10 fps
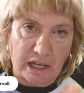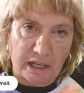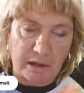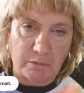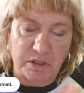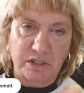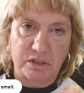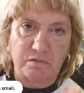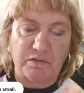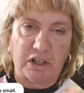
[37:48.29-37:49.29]
I, it
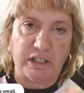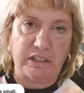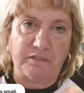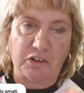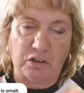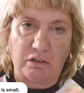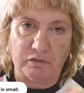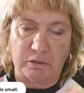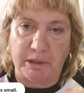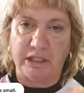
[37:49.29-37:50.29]
was very difficult
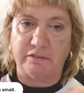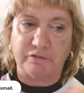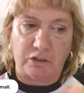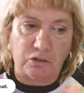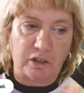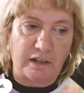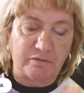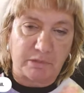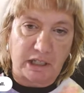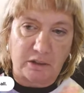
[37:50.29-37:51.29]
for me to
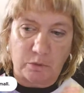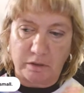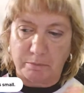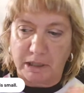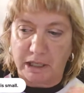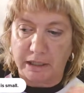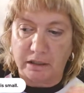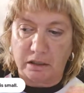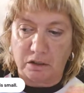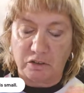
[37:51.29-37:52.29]
photograph Mike with
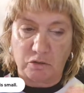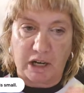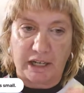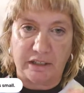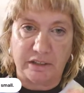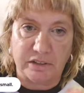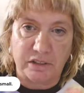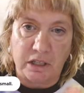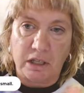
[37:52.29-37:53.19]
my arthritis.